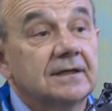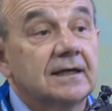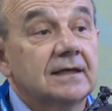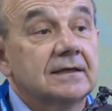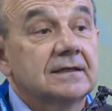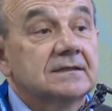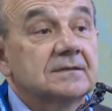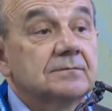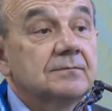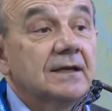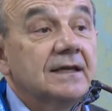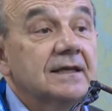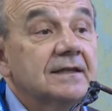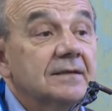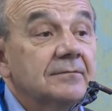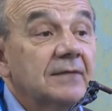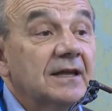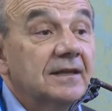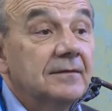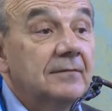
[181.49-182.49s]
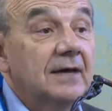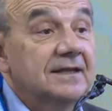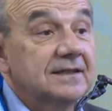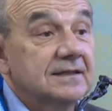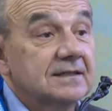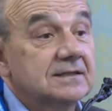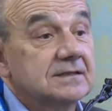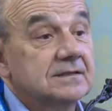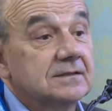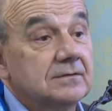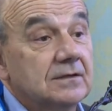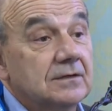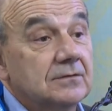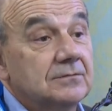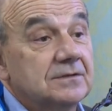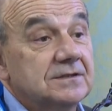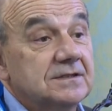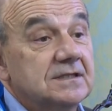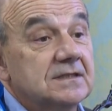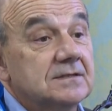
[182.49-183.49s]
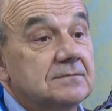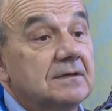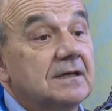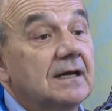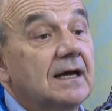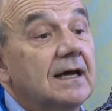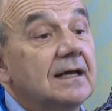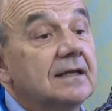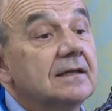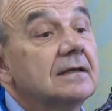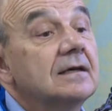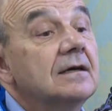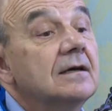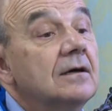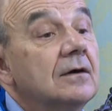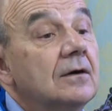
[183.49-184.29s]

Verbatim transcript: and explain the mathematics uh, which is behind